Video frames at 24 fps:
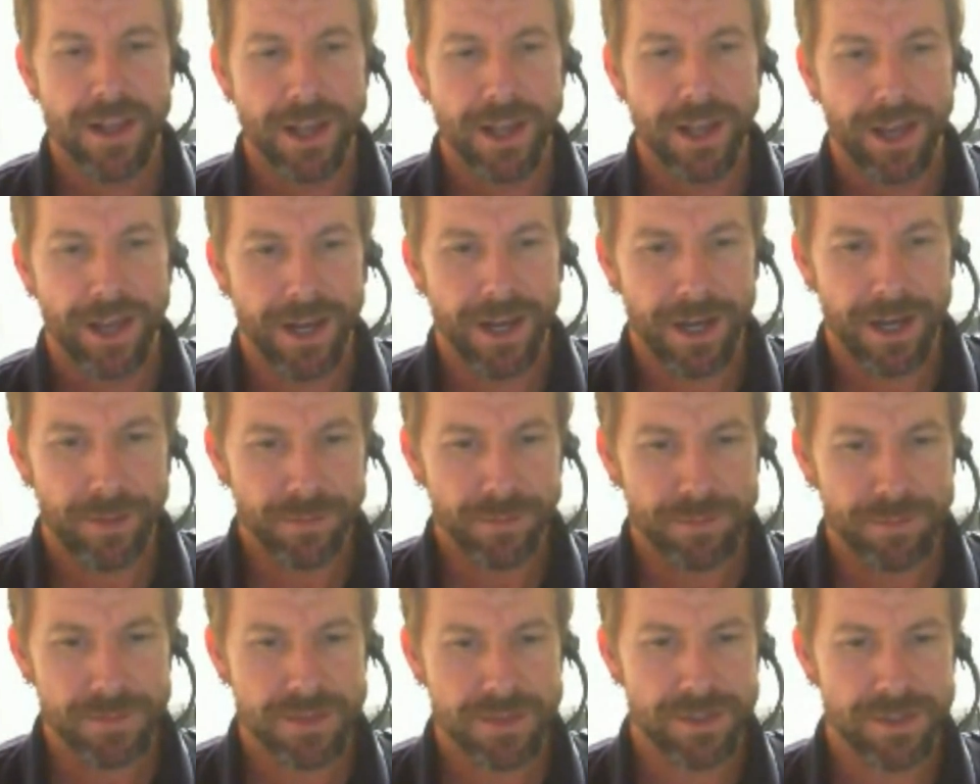
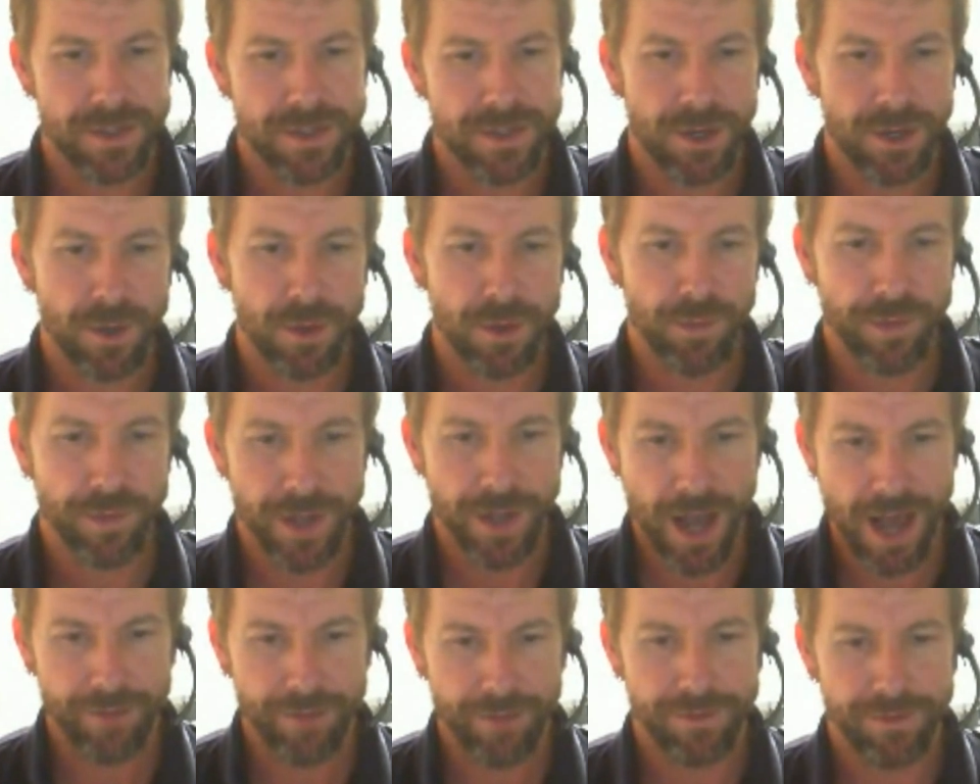Um, so we
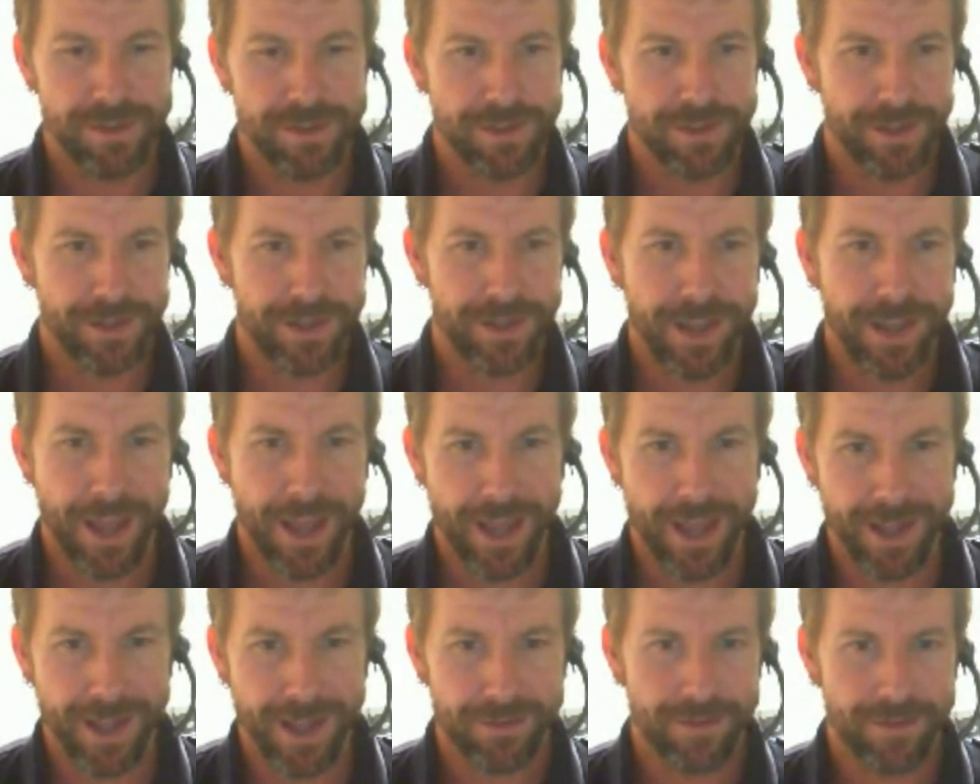obviously
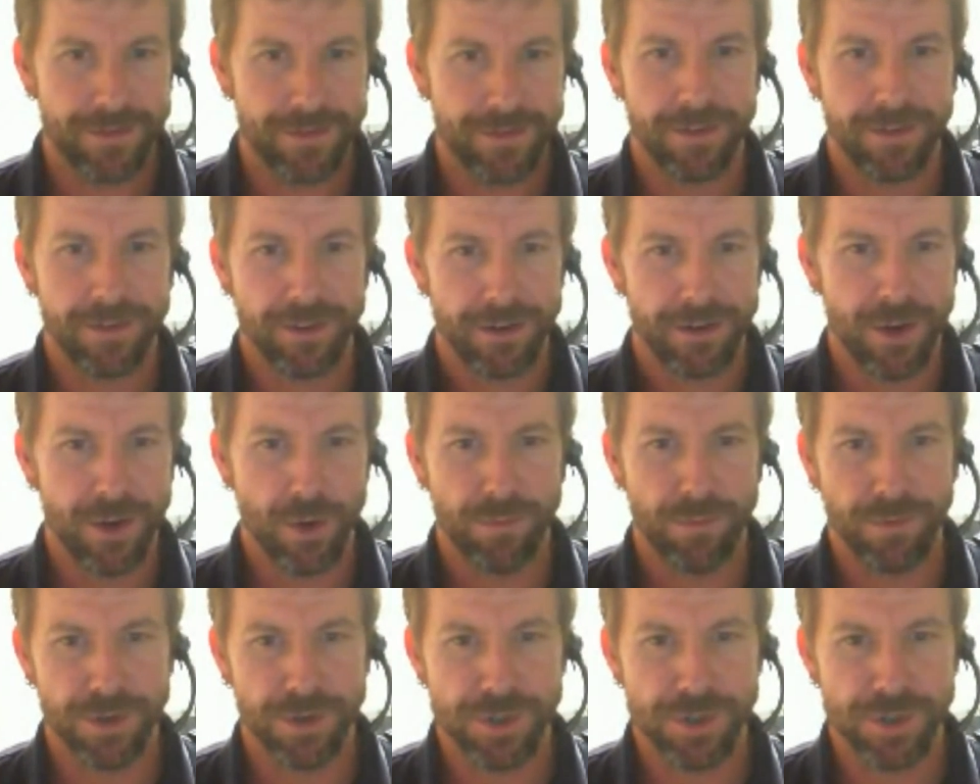can't know
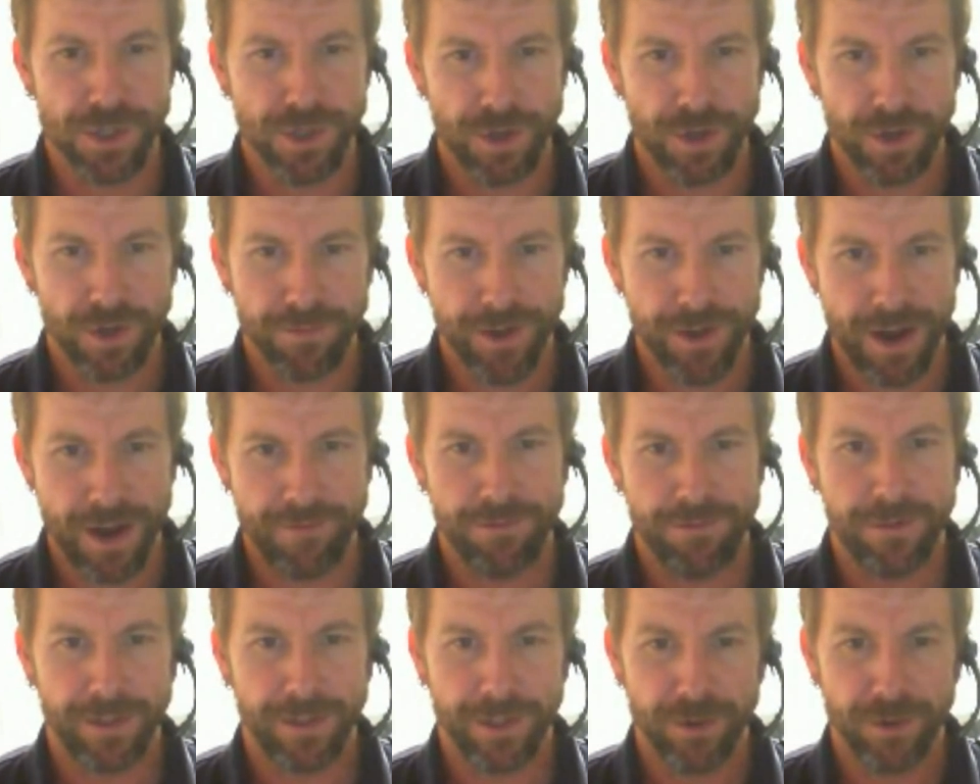for sure if
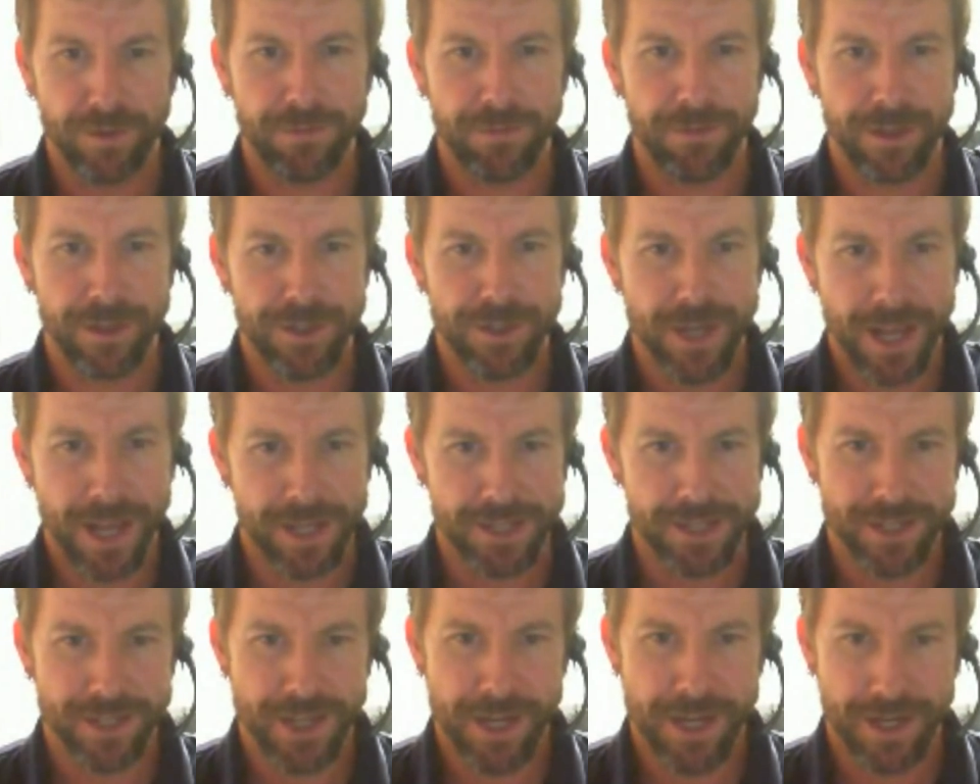every little fish
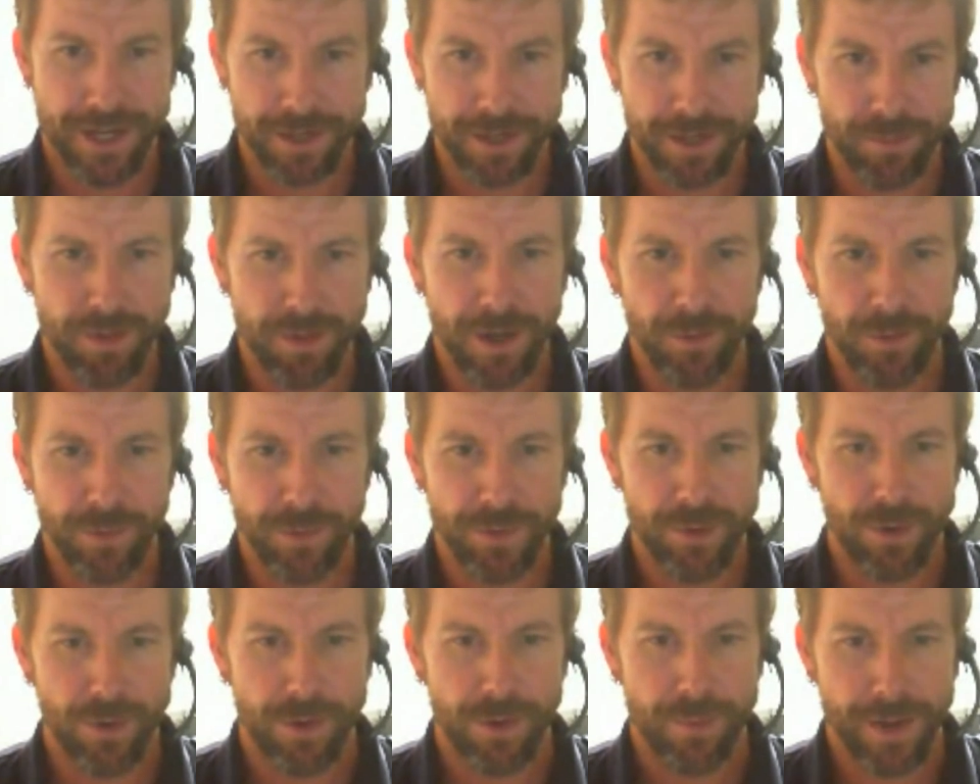has eaten, but we
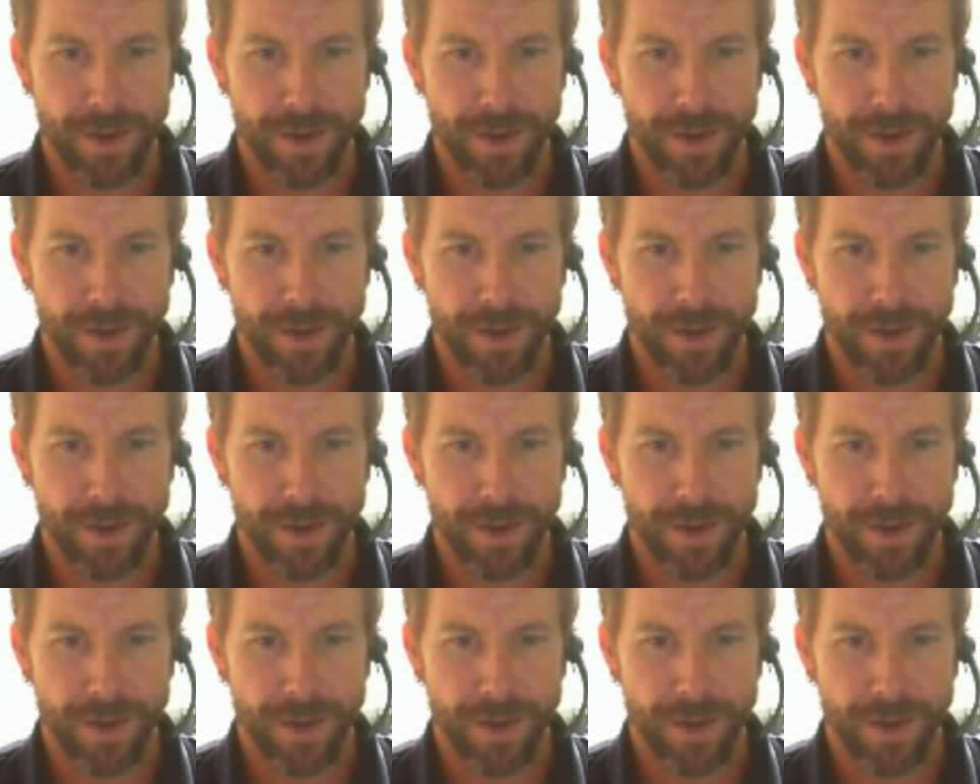do our